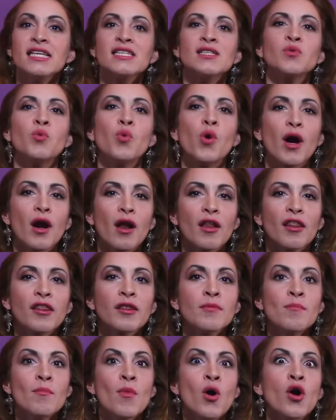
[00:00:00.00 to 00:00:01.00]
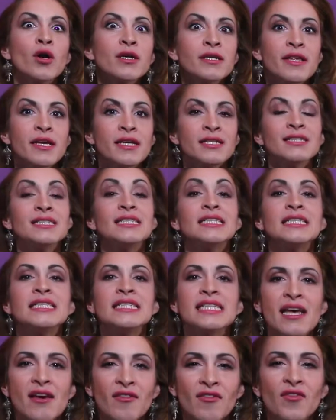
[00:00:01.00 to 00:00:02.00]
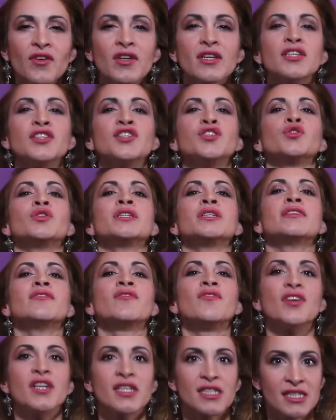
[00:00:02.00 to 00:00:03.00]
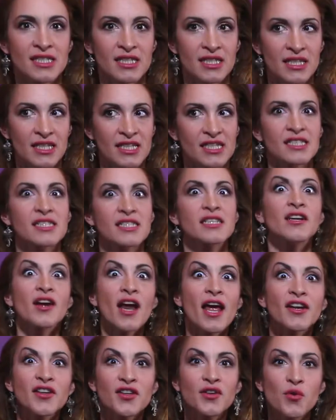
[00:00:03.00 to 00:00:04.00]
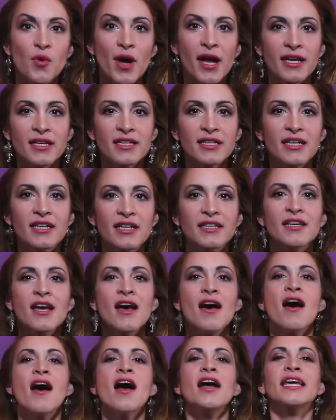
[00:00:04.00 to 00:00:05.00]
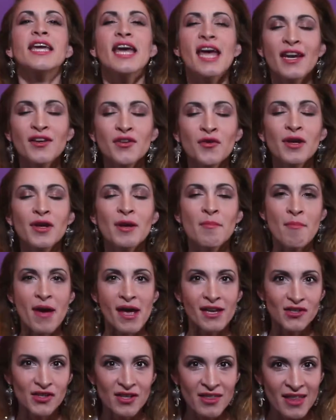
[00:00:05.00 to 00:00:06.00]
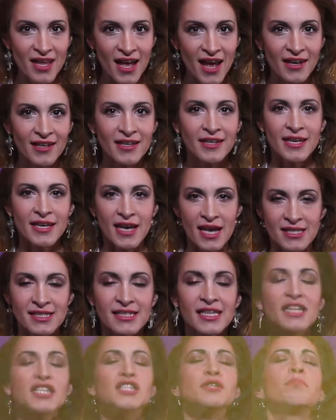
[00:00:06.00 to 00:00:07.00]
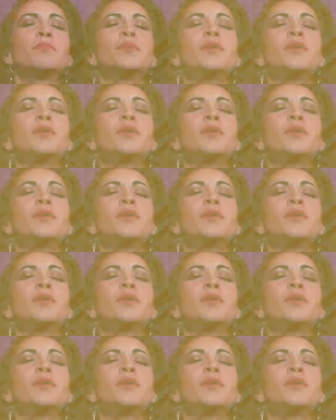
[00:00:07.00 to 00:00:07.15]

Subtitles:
is worth more than 7 universities graduated. Can you imagine that? Yes, it's